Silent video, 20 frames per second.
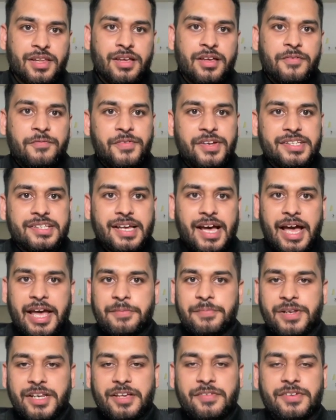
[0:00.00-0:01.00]
which I
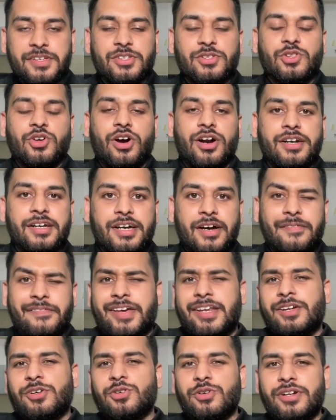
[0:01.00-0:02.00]
believe is not a
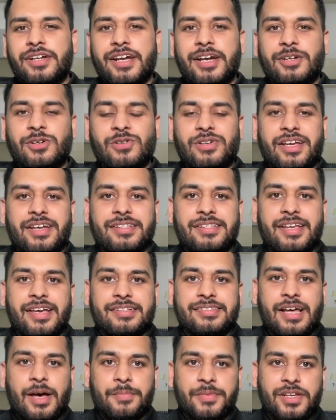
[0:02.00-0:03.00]
very good day to take the
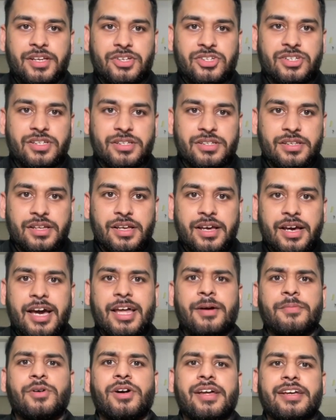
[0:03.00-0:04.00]
examination, and
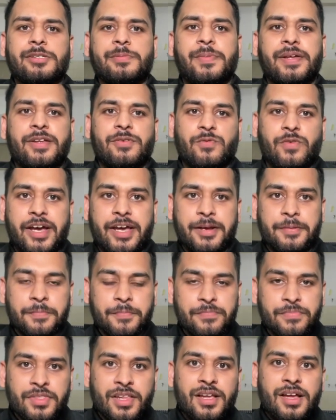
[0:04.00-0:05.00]
I'm gonna explain why.
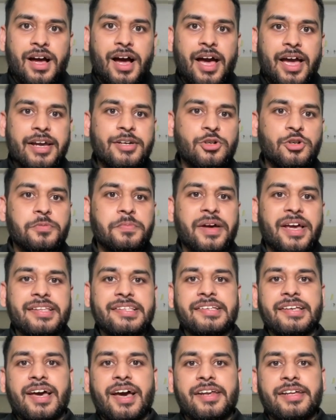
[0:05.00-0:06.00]
I took my
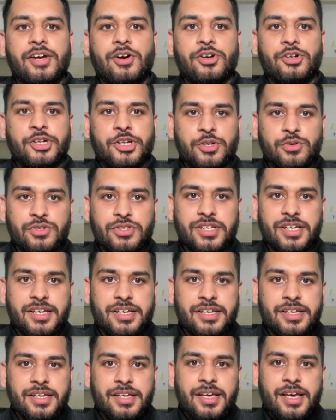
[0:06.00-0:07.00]
GRE on Tuesday,
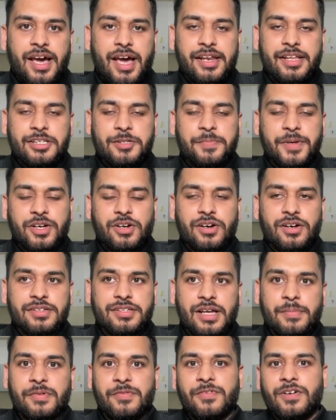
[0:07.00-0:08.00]
and it's because
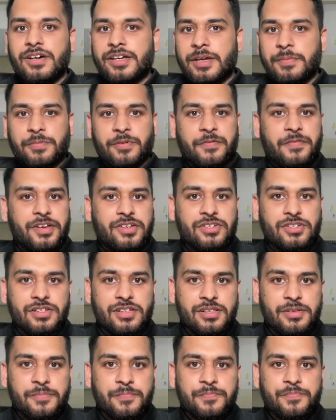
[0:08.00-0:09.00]
I'm a working
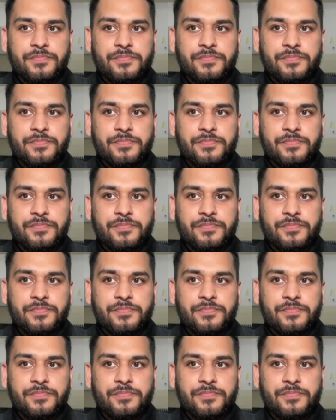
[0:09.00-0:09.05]
professional.